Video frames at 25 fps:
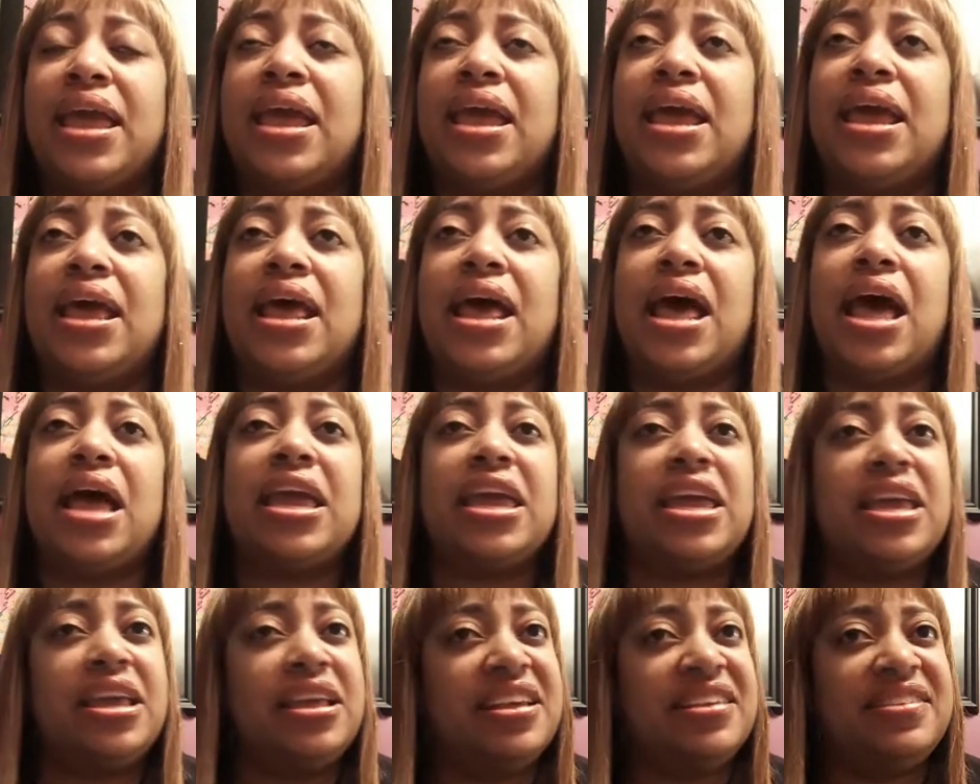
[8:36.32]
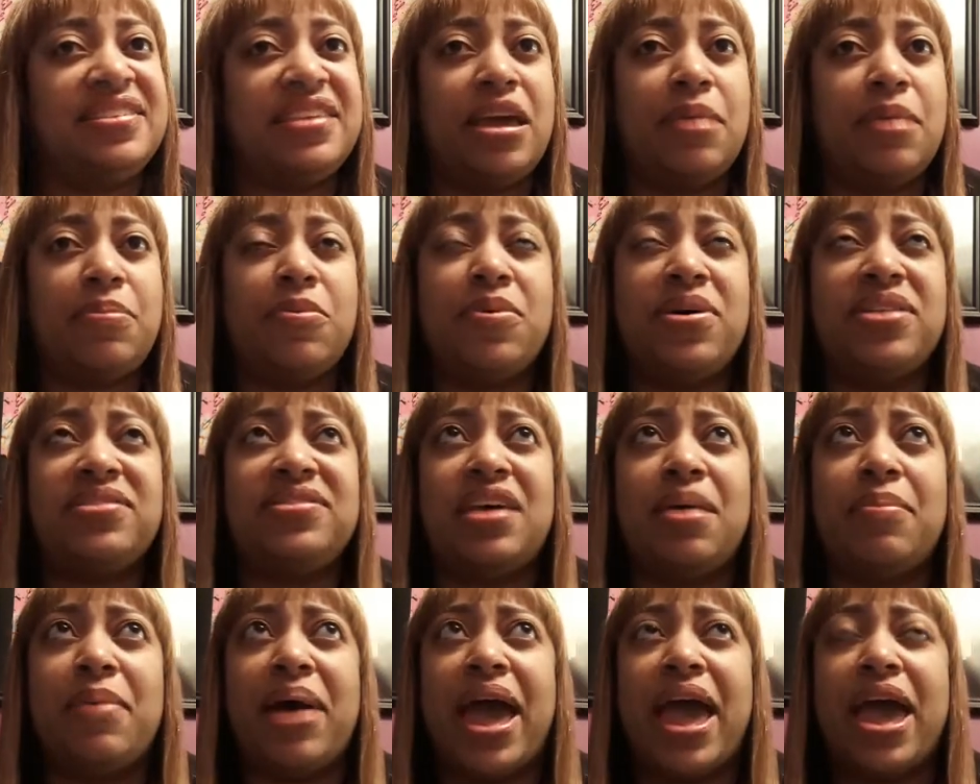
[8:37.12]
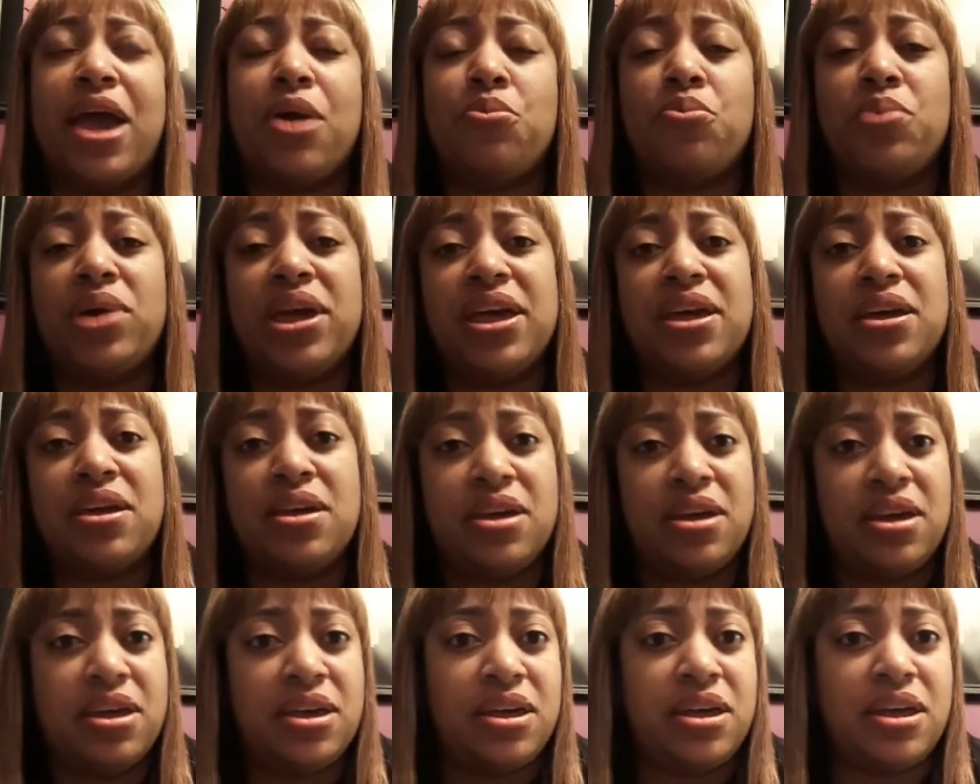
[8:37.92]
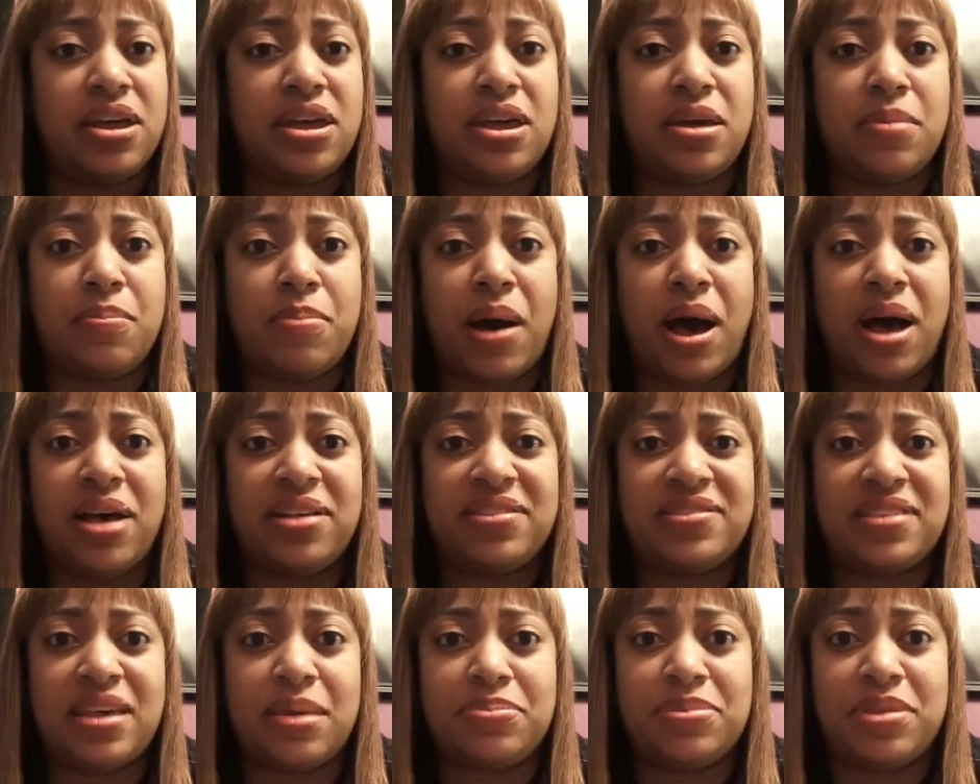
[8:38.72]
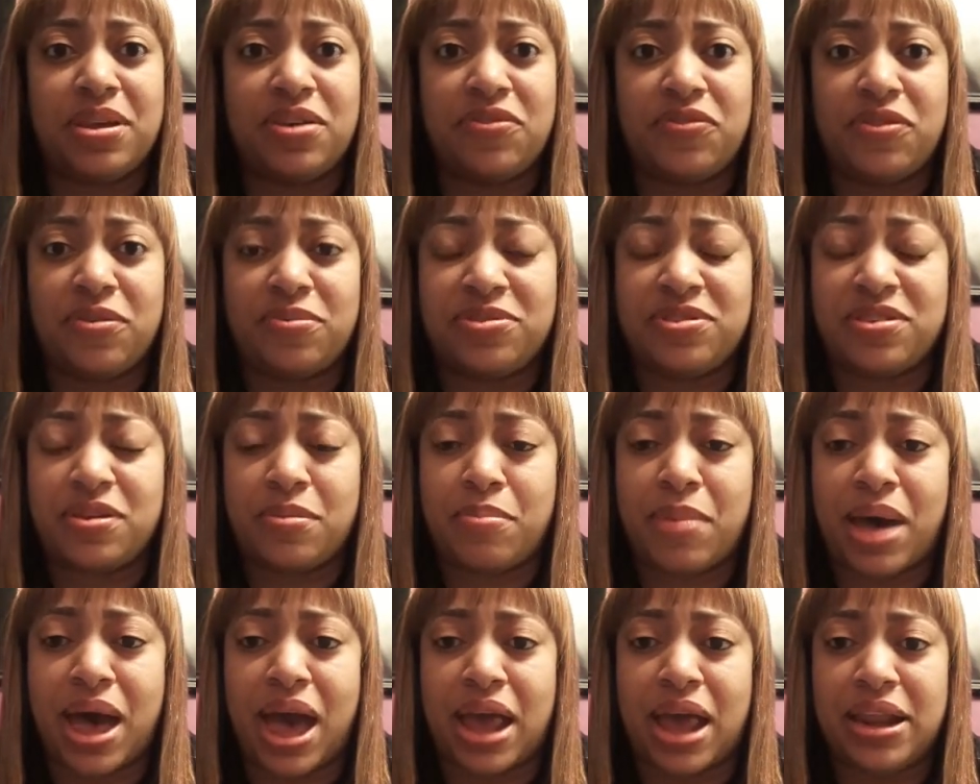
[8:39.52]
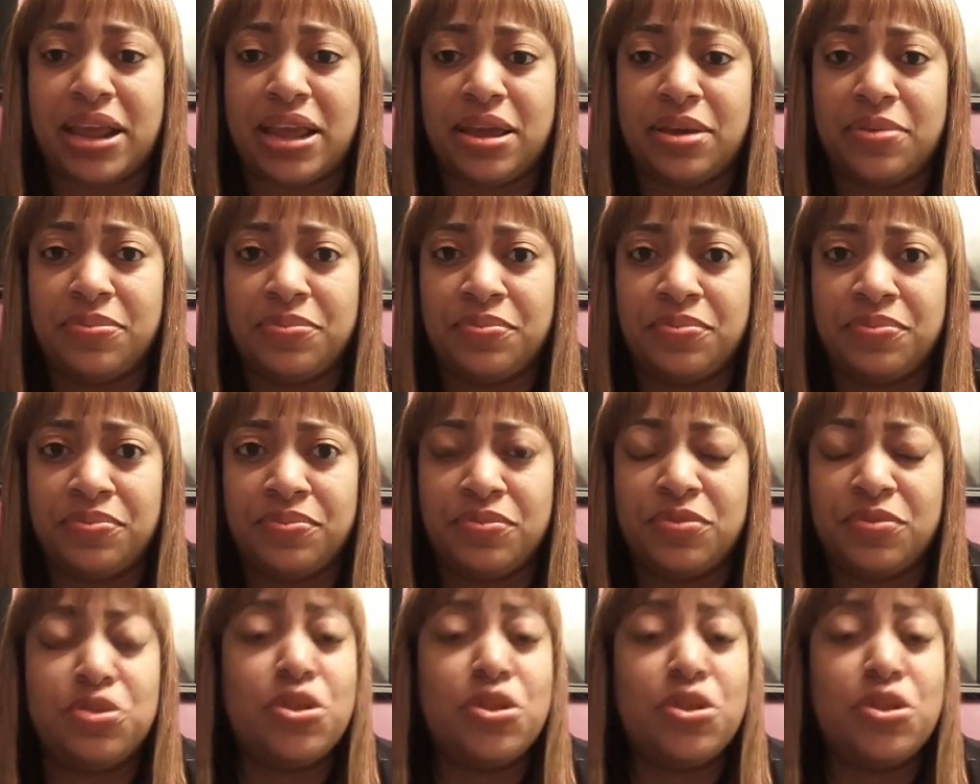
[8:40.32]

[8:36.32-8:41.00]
And I'll give you an example. One time I had went and bought something from somebody.